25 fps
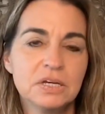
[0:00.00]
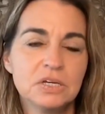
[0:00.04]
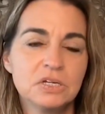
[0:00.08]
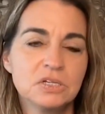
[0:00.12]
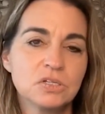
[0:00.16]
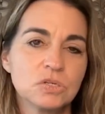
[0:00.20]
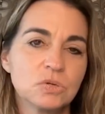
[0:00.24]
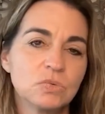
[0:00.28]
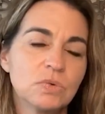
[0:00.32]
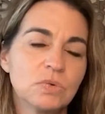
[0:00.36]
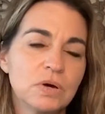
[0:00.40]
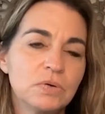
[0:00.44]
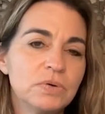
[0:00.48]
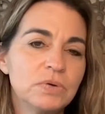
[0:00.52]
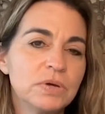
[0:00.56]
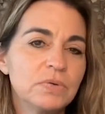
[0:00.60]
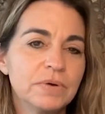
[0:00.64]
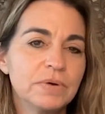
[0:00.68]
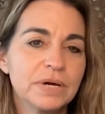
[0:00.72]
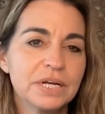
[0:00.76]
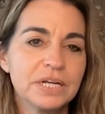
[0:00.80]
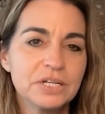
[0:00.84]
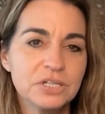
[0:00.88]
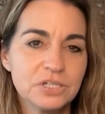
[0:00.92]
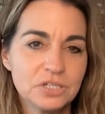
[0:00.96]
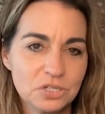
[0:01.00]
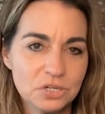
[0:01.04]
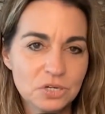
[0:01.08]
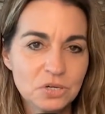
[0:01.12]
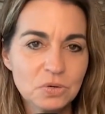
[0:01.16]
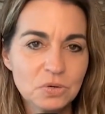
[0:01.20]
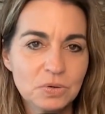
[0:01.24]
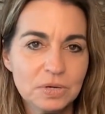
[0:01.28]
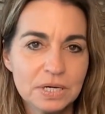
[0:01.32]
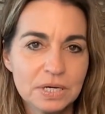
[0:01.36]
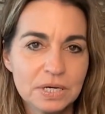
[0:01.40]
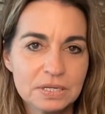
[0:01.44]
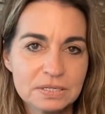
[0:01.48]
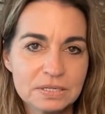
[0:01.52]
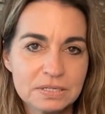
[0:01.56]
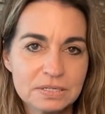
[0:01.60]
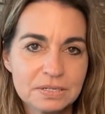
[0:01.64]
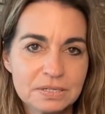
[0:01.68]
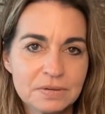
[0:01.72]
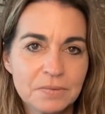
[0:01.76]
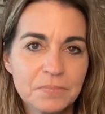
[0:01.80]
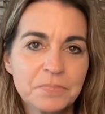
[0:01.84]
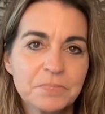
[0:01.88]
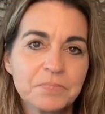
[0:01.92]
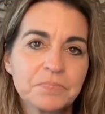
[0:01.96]
So what we want to do is
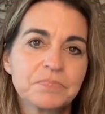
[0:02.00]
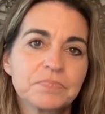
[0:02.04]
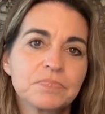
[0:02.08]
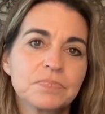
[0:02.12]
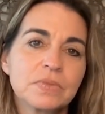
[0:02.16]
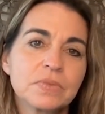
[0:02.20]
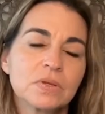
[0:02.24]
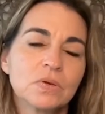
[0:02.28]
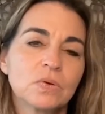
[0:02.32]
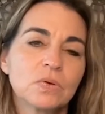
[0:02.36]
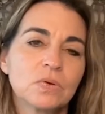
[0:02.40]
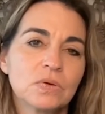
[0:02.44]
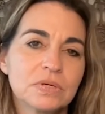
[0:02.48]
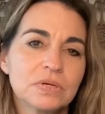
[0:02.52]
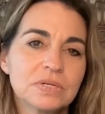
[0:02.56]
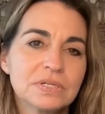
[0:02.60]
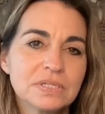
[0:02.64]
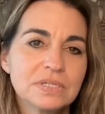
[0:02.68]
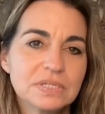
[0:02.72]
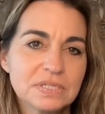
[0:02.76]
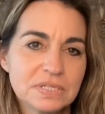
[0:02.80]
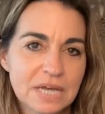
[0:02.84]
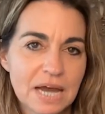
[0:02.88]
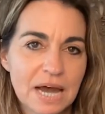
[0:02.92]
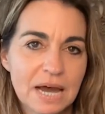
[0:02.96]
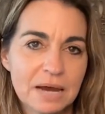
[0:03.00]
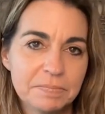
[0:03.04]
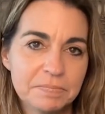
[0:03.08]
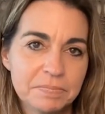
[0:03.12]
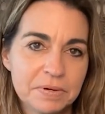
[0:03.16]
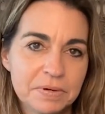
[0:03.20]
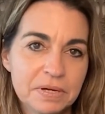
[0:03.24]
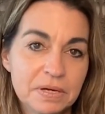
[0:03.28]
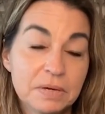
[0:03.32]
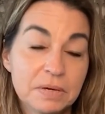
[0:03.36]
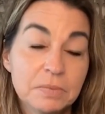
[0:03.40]
stop,